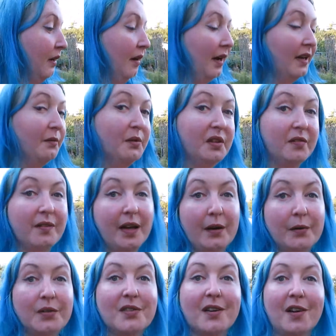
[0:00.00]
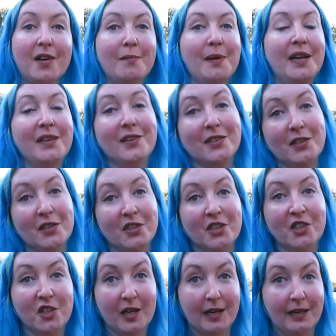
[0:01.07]
and with the flowers I make nasturtium
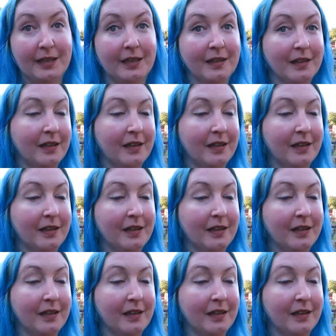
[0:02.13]
jelly,